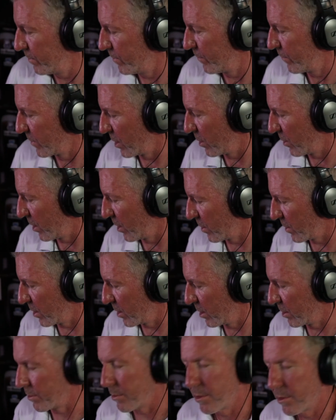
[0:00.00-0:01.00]
You don't hear
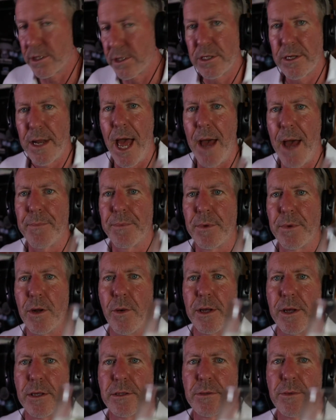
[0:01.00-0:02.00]
the snap
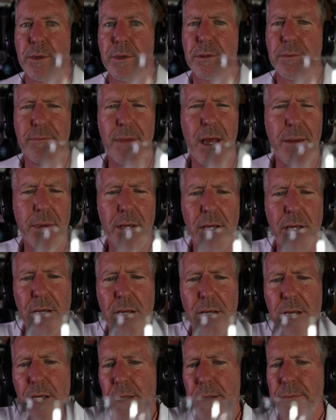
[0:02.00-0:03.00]
noise, which
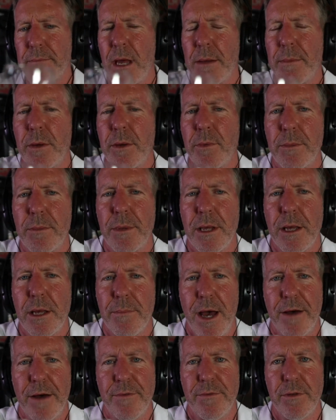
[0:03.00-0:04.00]
maybe would be a
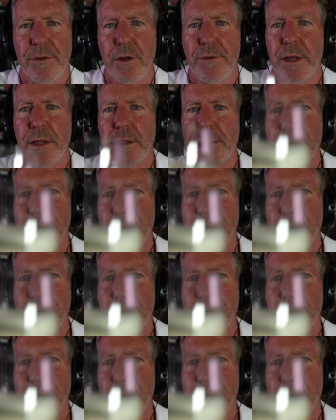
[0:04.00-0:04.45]
Pavlovian thing.